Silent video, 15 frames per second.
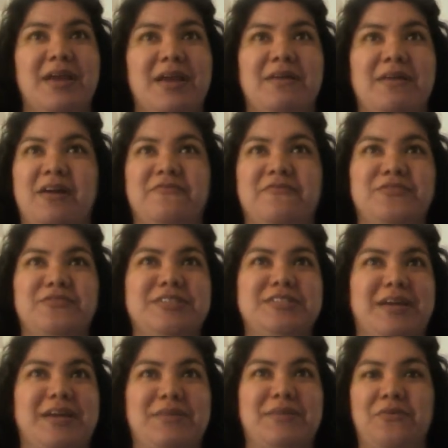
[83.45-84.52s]

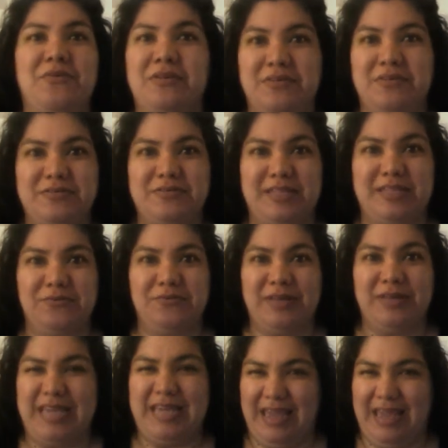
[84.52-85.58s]
Unfortunately, I'm not one of those that
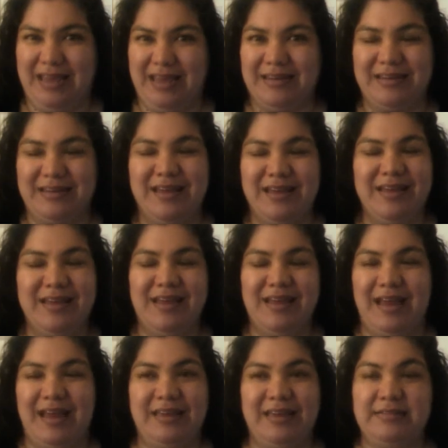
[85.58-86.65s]
really can.
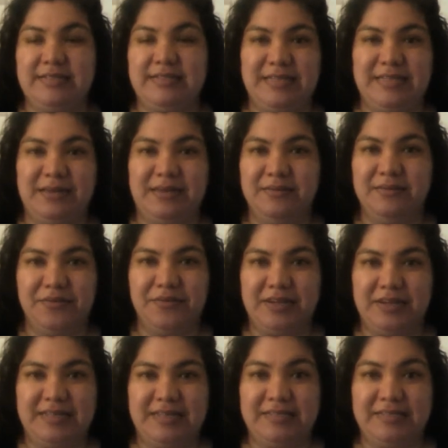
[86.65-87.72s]
I get dizzy pretty
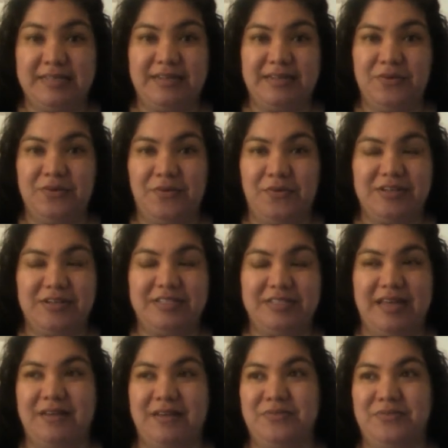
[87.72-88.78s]
easily watching
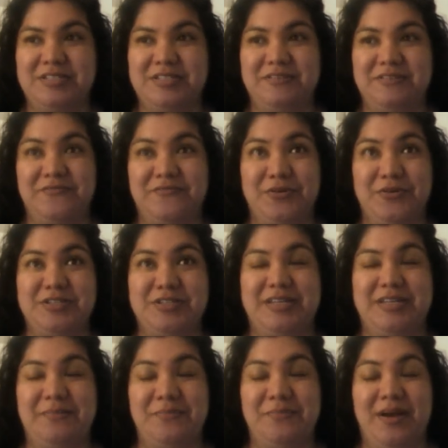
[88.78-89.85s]
that, which is
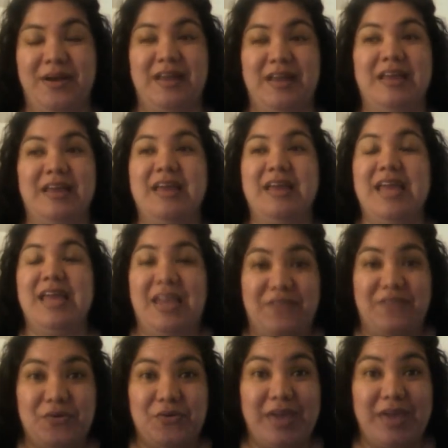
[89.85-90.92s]
unfortunate. But
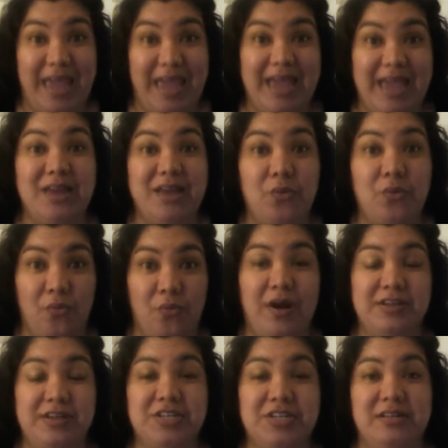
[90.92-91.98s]
if you can
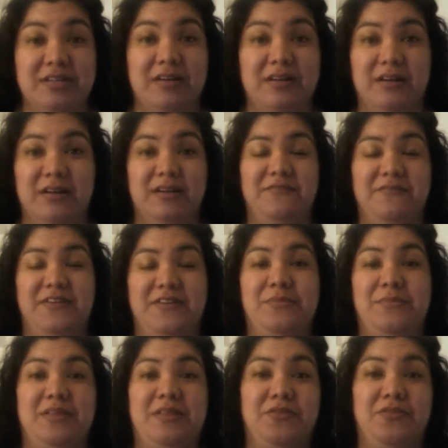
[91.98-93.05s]
watch it, a
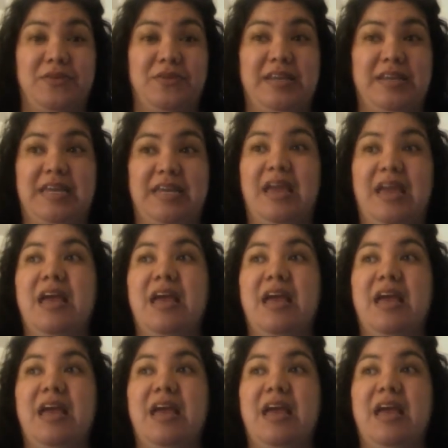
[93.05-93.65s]
film in 3D,